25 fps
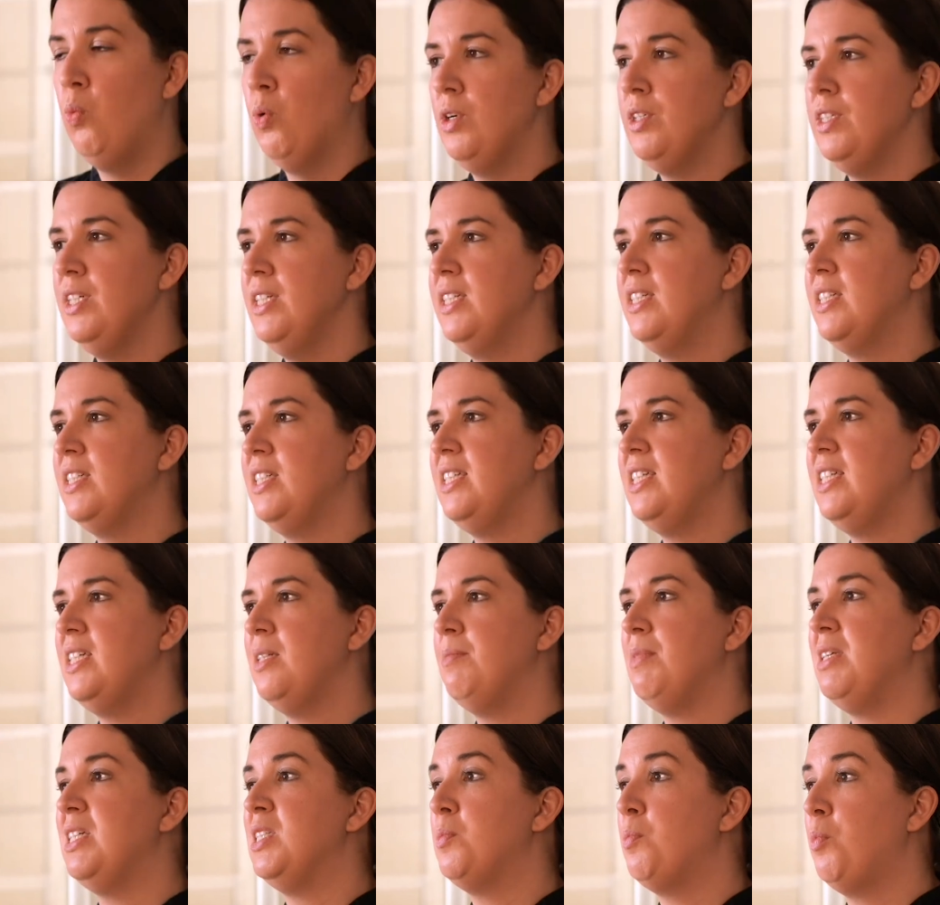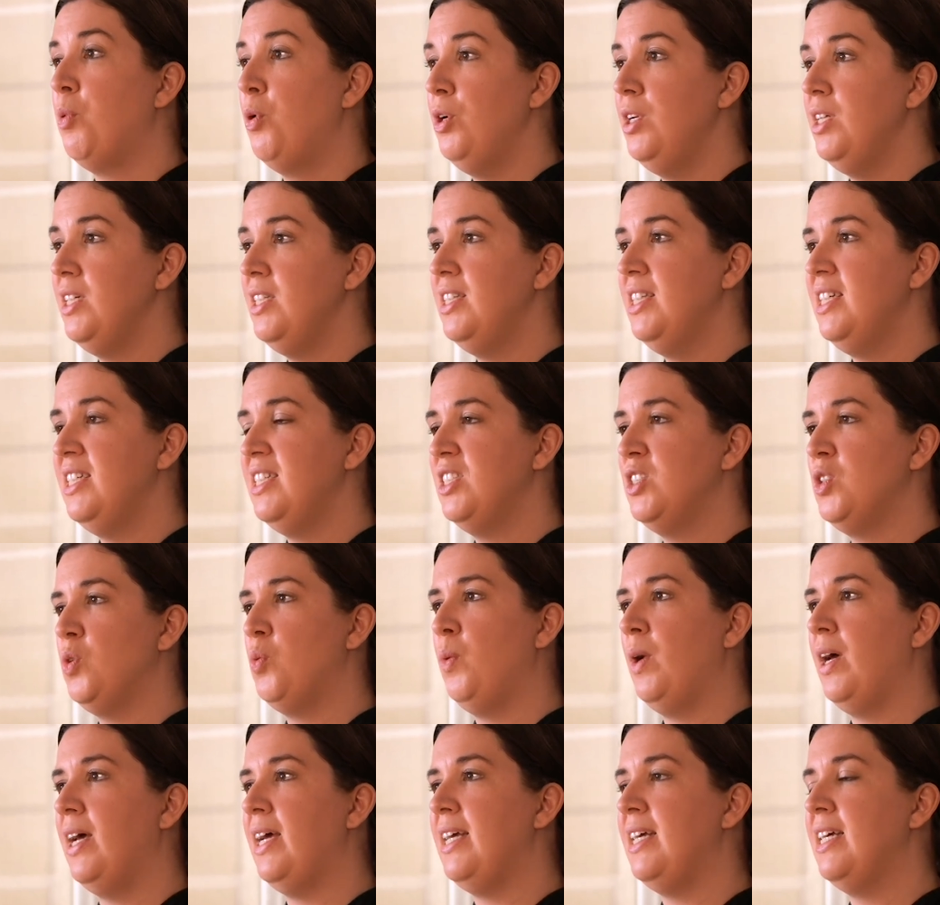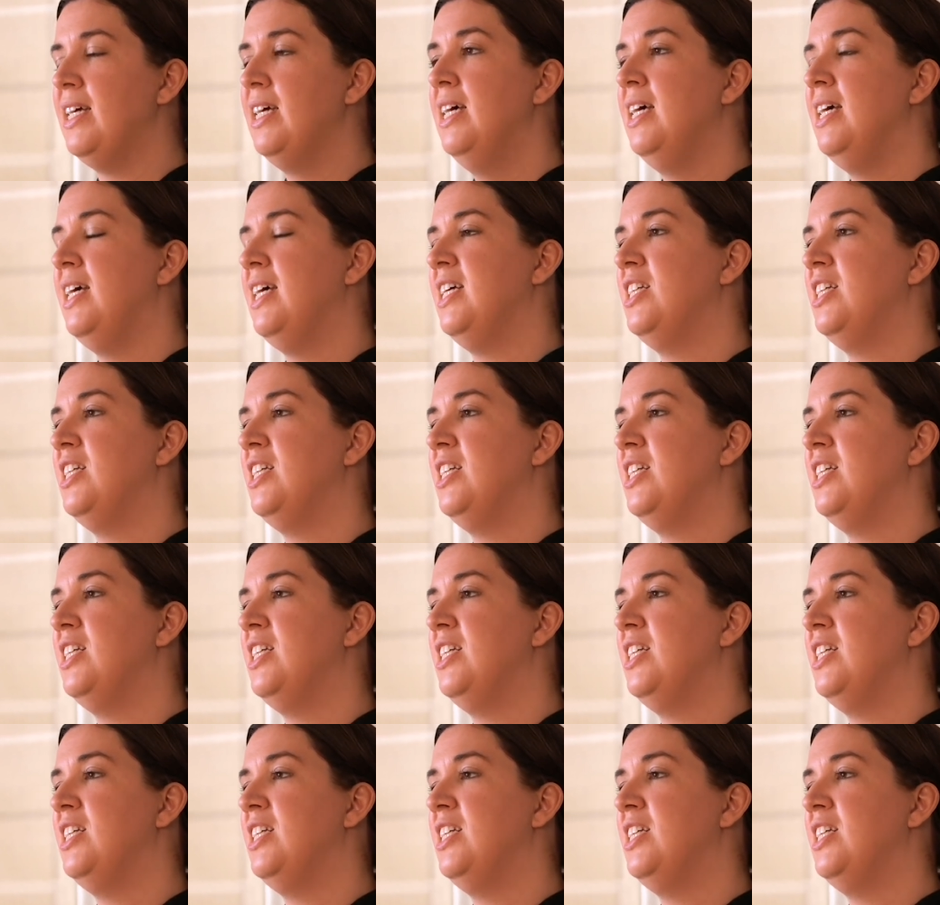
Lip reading: Working clean means putting things away